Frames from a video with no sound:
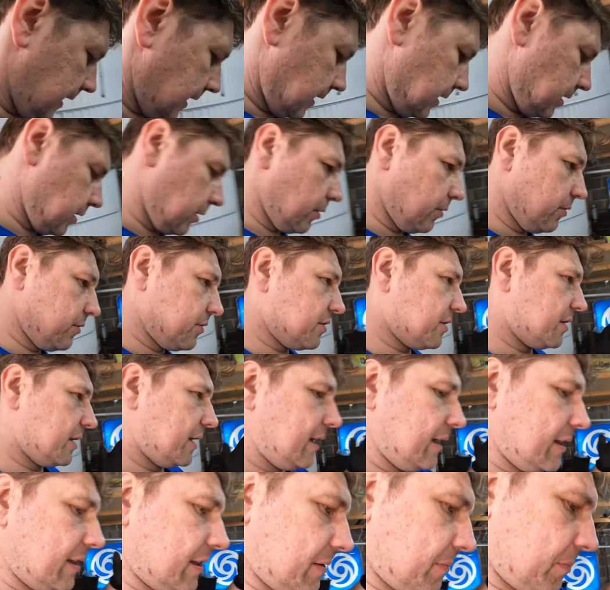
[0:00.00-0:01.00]
use
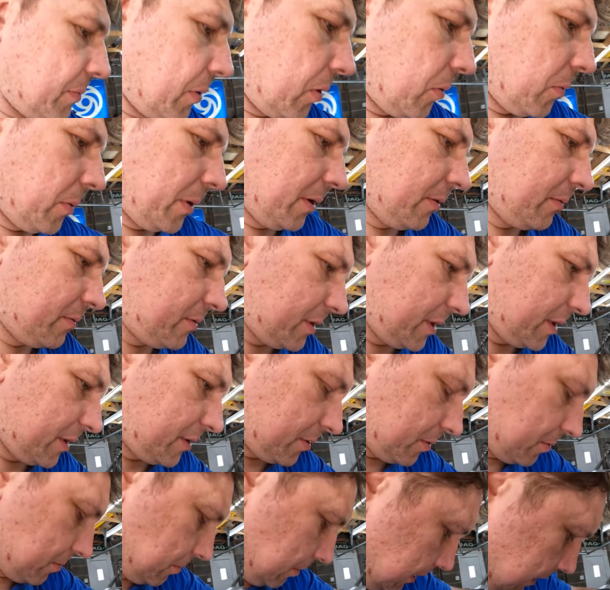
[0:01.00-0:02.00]
the spot weld
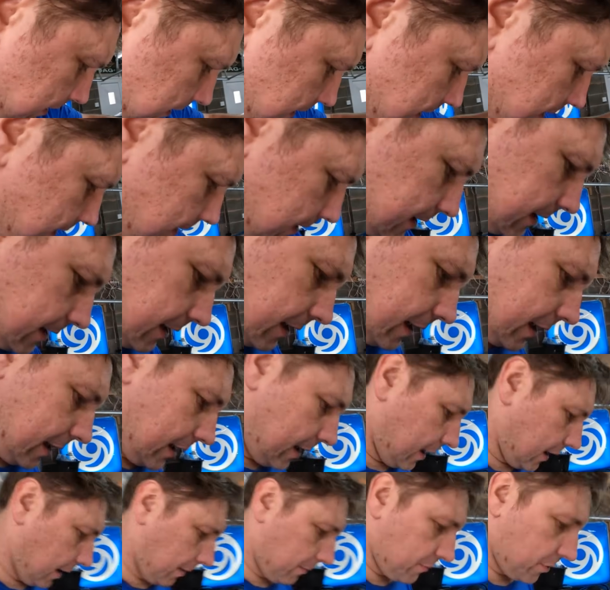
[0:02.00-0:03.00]
chisel
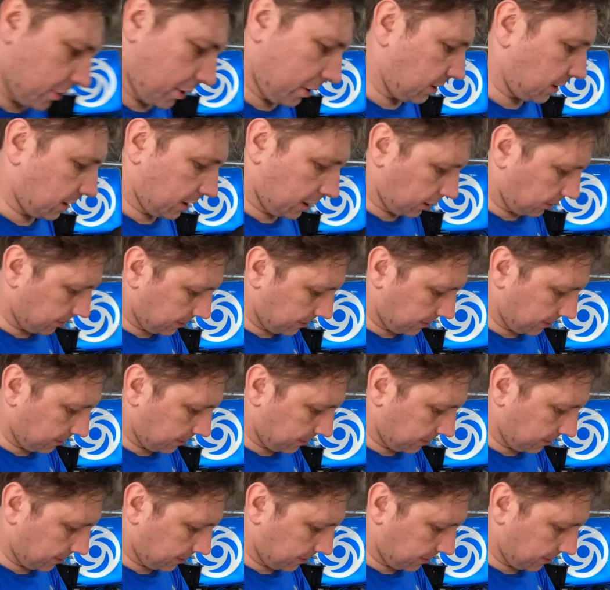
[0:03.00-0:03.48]
i'm joking i